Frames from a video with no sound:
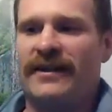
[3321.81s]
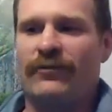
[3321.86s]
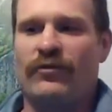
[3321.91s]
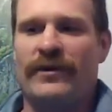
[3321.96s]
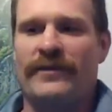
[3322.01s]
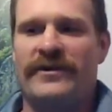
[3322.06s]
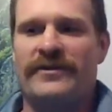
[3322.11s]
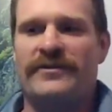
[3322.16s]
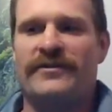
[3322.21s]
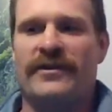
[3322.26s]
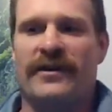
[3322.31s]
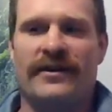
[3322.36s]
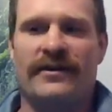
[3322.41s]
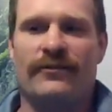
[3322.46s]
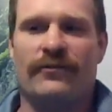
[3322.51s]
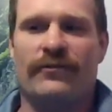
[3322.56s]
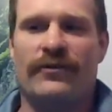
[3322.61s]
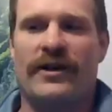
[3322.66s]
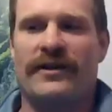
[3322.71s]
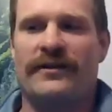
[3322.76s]
In women's
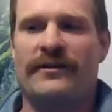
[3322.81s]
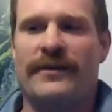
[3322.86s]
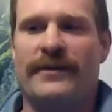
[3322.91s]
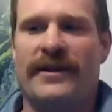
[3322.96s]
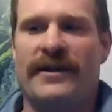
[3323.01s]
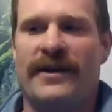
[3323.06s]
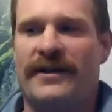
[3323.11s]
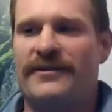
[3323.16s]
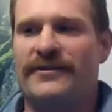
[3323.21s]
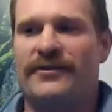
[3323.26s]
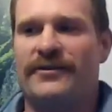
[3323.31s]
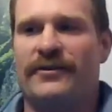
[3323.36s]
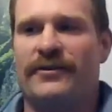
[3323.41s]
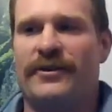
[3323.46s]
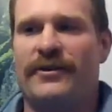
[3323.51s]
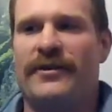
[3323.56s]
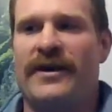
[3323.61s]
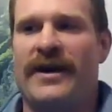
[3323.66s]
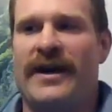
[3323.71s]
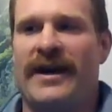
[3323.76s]
rugby high
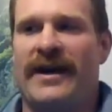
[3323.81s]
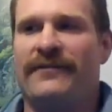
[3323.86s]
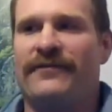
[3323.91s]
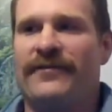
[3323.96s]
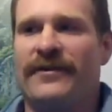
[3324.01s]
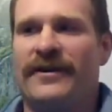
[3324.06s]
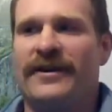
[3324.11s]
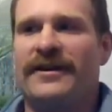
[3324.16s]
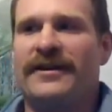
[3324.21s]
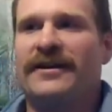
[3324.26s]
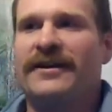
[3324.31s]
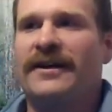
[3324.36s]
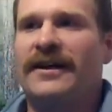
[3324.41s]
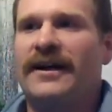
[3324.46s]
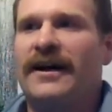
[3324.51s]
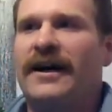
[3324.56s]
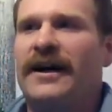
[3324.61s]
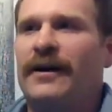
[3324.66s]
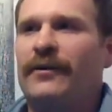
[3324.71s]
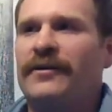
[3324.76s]
school, you have
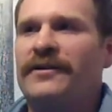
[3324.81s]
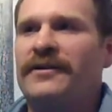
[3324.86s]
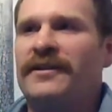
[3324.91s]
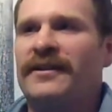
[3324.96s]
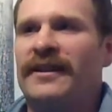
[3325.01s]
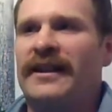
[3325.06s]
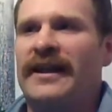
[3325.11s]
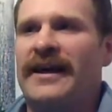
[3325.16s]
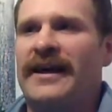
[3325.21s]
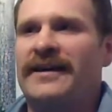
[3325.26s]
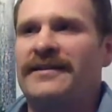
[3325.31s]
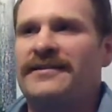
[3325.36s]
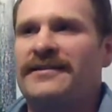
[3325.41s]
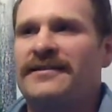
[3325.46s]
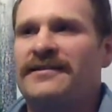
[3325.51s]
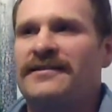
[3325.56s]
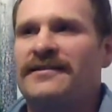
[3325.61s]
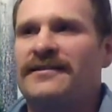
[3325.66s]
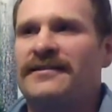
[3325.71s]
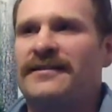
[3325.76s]
within the
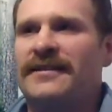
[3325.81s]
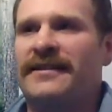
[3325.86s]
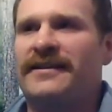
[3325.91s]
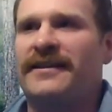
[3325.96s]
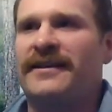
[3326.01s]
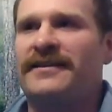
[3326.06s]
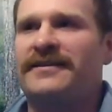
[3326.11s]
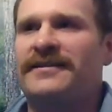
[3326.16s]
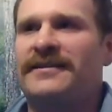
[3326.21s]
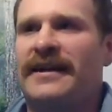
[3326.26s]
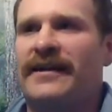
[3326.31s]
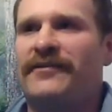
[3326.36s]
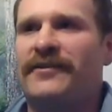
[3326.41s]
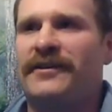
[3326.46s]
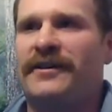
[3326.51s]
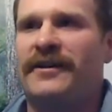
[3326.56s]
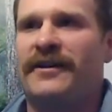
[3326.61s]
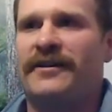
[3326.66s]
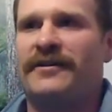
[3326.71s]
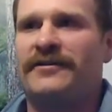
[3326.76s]
last, I think,
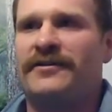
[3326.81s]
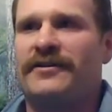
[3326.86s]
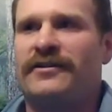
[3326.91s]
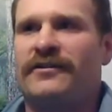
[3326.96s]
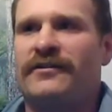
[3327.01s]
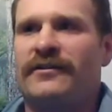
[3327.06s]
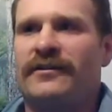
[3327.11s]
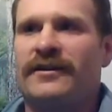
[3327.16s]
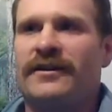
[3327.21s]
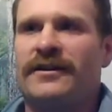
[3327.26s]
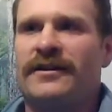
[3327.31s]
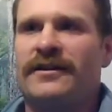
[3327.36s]
7 years,